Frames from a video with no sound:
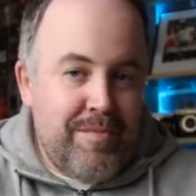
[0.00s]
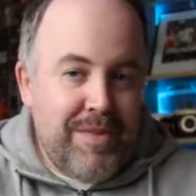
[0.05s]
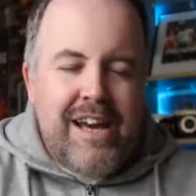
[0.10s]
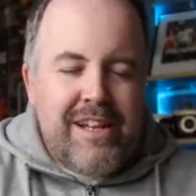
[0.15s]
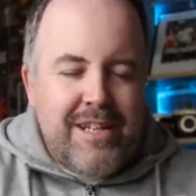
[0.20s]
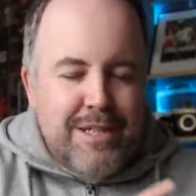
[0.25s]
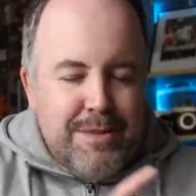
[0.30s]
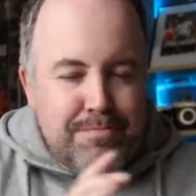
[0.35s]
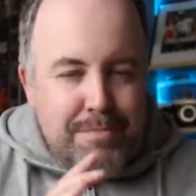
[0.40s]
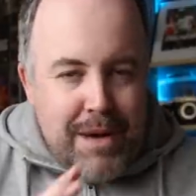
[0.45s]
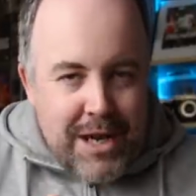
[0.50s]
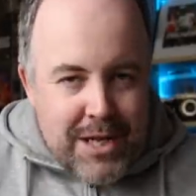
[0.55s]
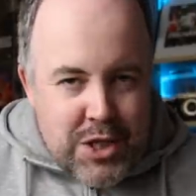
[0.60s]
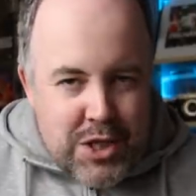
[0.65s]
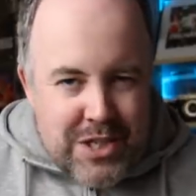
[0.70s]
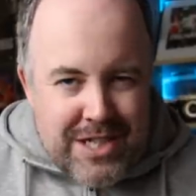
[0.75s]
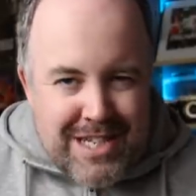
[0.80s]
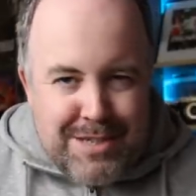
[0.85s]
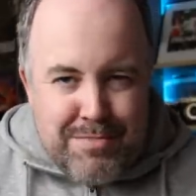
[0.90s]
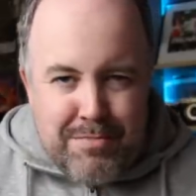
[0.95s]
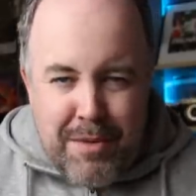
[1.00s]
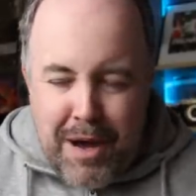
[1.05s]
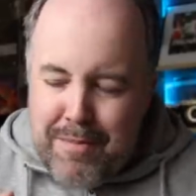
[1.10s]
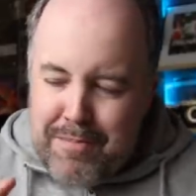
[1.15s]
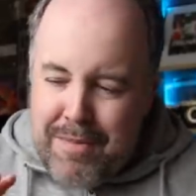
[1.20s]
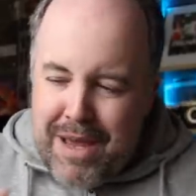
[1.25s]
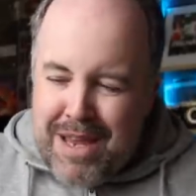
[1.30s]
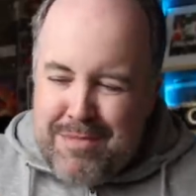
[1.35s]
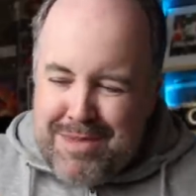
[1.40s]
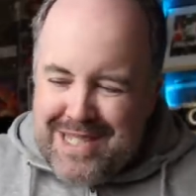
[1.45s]
And as much as this might
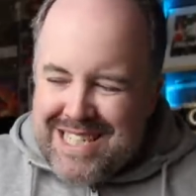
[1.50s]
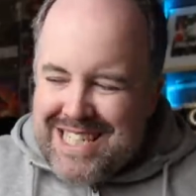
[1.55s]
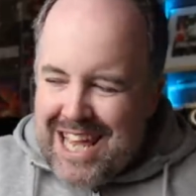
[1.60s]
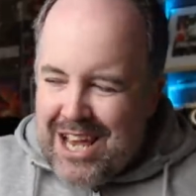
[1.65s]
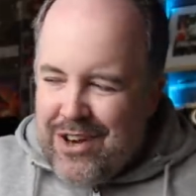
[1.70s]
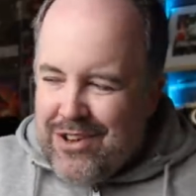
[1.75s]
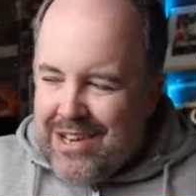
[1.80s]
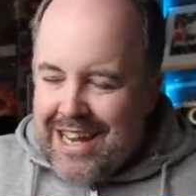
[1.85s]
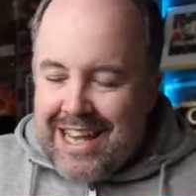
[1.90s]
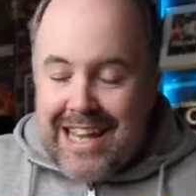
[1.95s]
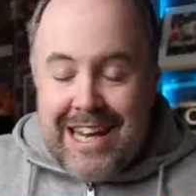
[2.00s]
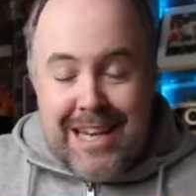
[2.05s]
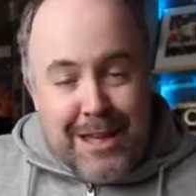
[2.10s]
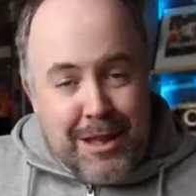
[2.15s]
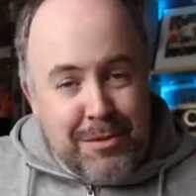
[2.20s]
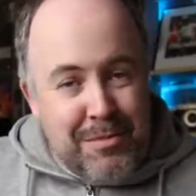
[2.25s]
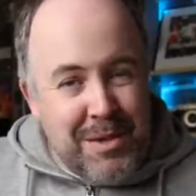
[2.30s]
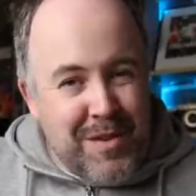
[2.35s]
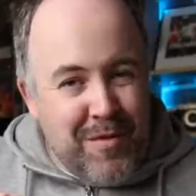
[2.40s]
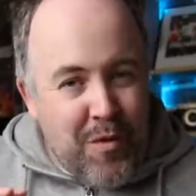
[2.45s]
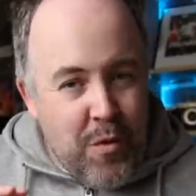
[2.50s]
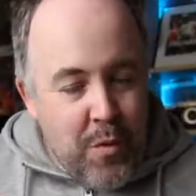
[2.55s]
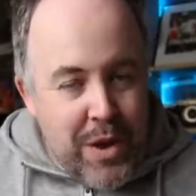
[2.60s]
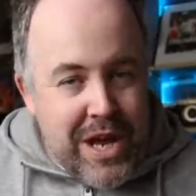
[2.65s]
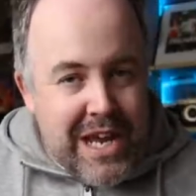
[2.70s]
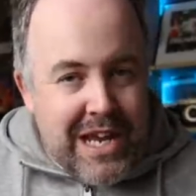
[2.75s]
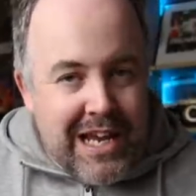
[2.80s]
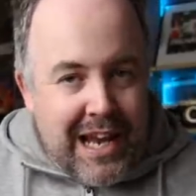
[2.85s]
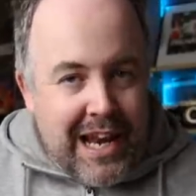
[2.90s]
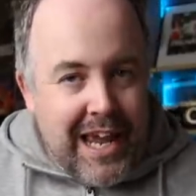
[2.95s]
make me sound like a little bit of a
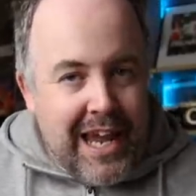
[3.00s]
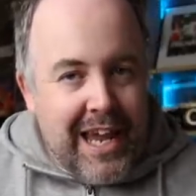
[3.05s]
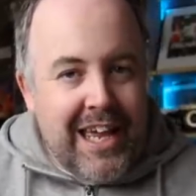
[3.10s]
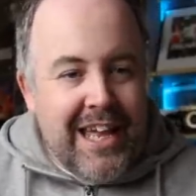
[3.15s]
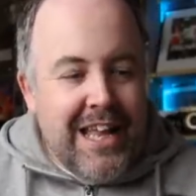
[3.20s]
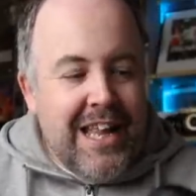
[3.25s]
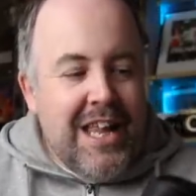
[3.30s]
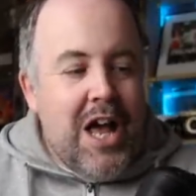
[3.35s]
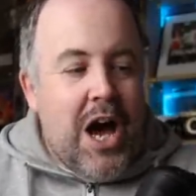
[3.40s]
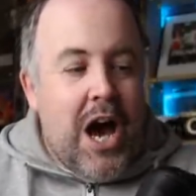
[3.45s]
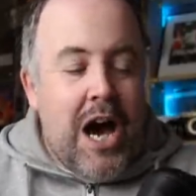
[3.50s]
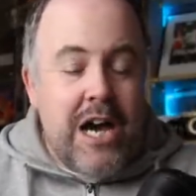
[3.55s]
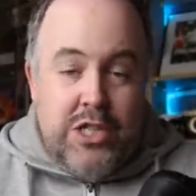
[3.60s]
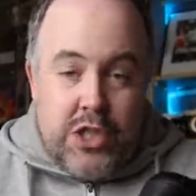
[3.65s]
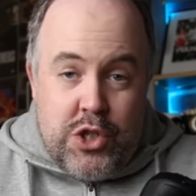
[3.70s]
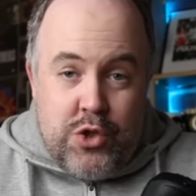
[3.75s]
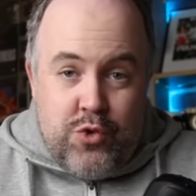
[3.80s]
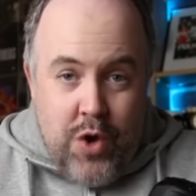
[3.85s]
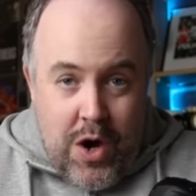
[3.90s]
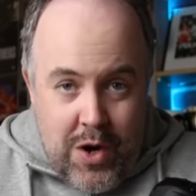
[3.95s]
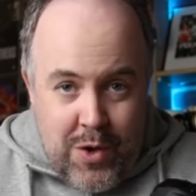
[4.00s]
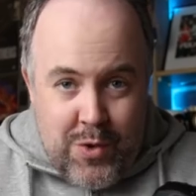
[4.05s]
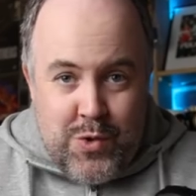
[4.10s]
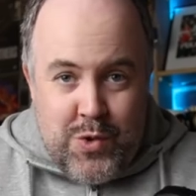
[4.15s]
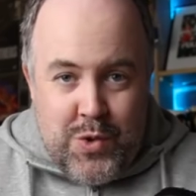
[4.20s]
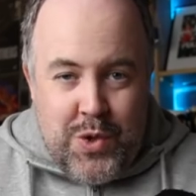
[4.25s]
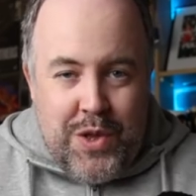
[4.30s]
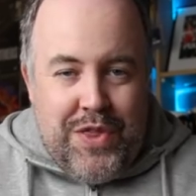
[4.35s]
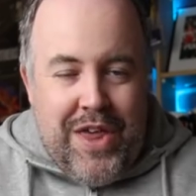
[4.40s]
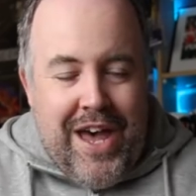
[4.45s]
weakling, I
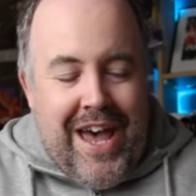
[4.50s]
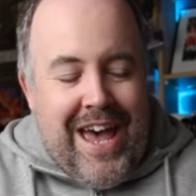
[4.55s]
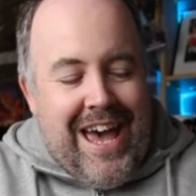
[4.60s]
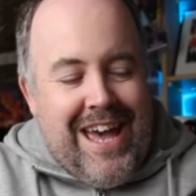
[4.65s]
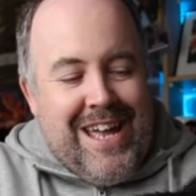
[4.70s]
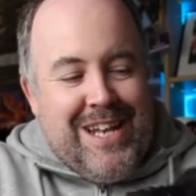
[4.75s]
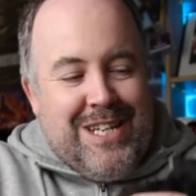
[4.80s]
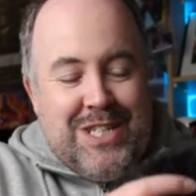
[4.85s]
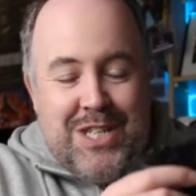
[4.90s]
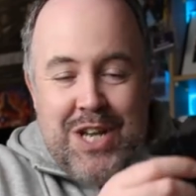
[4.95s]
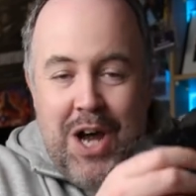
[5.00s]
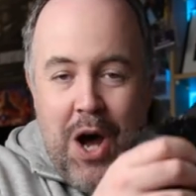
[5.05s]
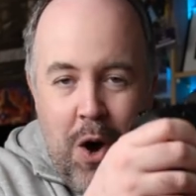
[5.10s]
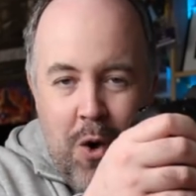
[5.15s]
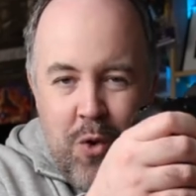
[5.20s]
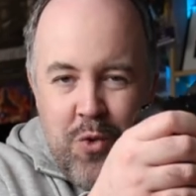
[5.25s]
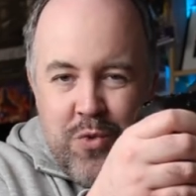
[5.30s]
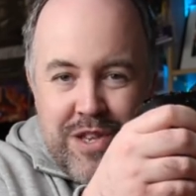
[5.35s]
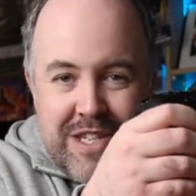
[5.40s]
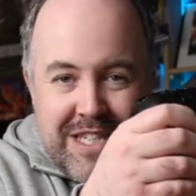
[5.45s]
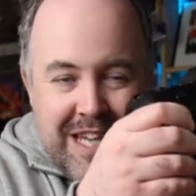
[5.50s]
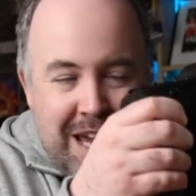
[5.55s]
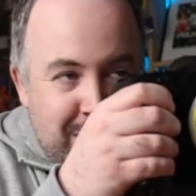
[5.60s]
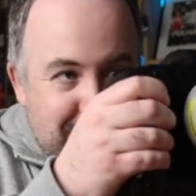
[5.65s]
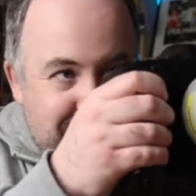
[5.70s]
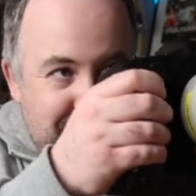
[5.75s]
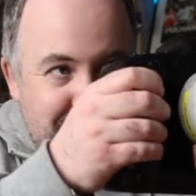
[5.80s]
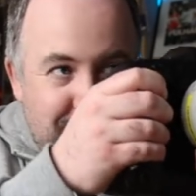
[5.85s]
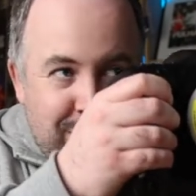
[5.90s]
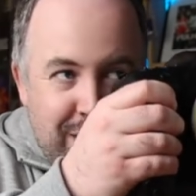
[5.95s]
struggled with that, to hold this
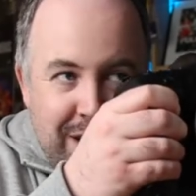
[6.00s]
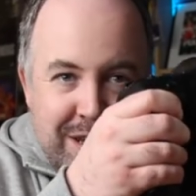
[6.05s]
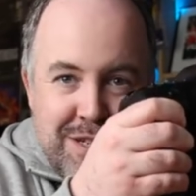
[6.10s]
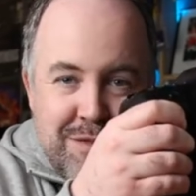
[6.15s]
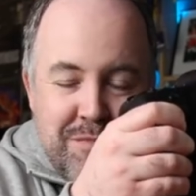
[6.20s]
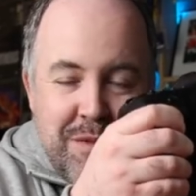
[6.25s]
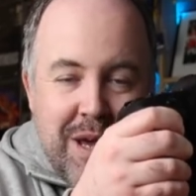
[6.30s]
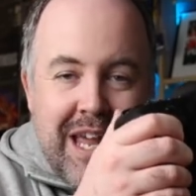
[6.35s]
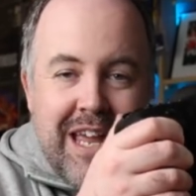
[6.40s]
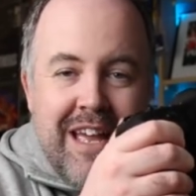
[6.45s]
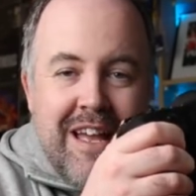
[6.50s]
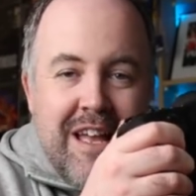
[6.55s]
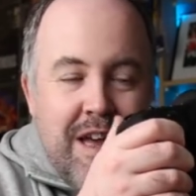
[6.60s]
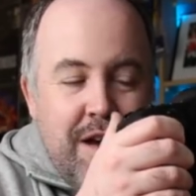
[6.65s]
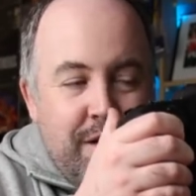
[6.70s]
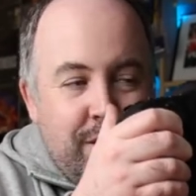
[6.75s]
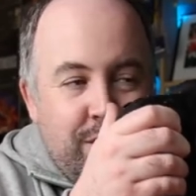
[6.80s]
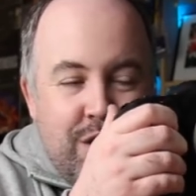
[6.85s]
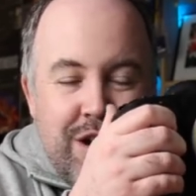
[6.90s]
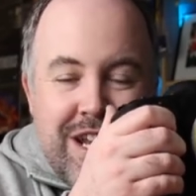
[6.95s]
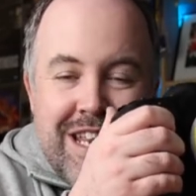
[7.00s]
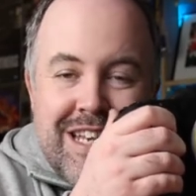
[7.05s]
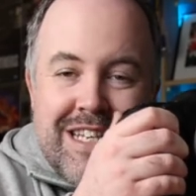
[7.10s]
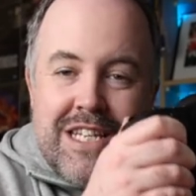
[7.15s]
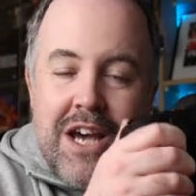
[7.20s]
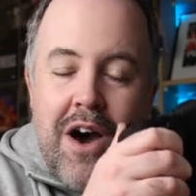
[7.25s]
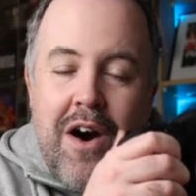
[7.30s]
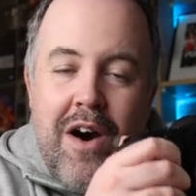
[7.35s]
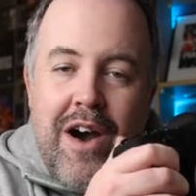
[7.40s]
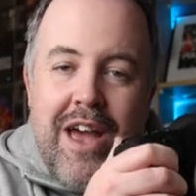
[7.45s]
out in front of me for an
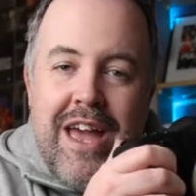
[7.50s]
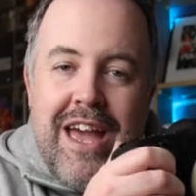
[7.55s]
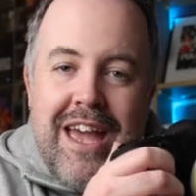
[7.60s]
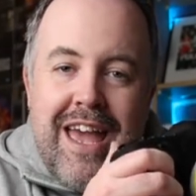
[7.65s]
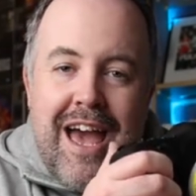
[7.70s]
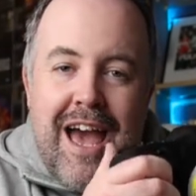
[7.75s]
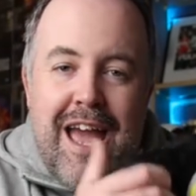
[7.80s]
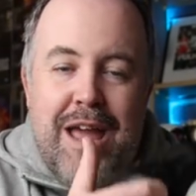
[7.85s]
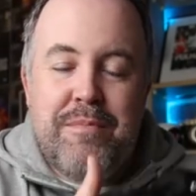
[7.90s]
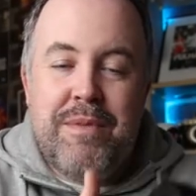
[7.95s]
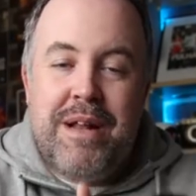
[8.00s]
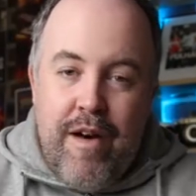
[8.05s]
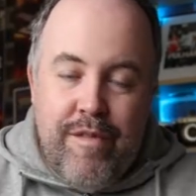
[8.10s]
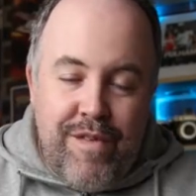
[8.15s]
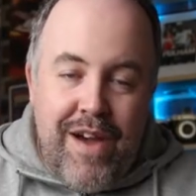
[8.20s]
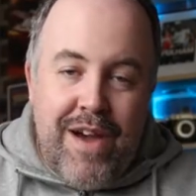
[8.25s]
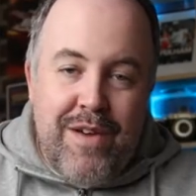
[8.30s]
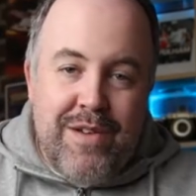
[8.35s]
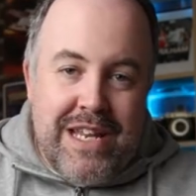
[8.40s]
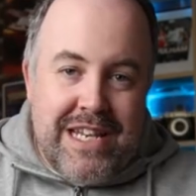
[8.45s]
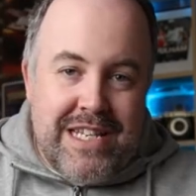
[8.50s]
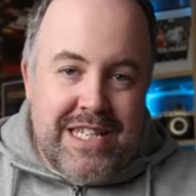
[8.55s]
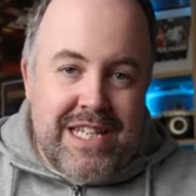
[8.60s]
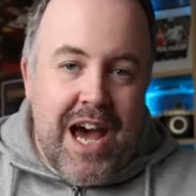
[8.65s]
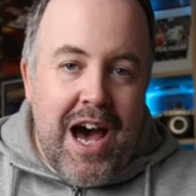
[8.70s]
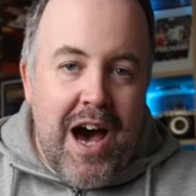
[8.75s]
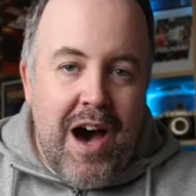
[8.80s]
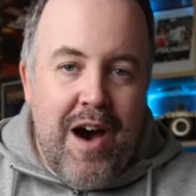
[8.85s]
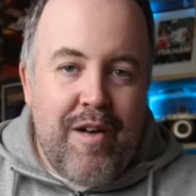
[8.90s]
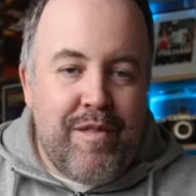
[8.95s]
entire game. I found it
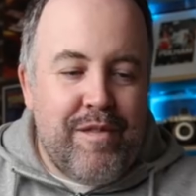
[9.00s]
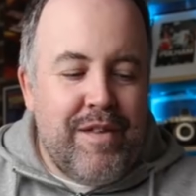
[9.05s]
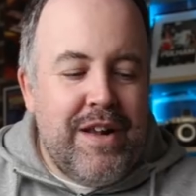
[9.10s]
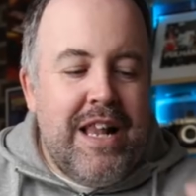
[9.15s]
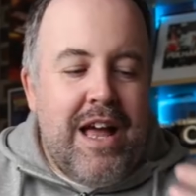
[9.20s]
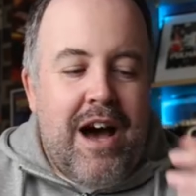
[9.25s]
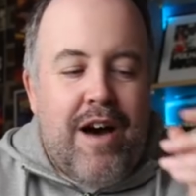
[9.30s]
tough.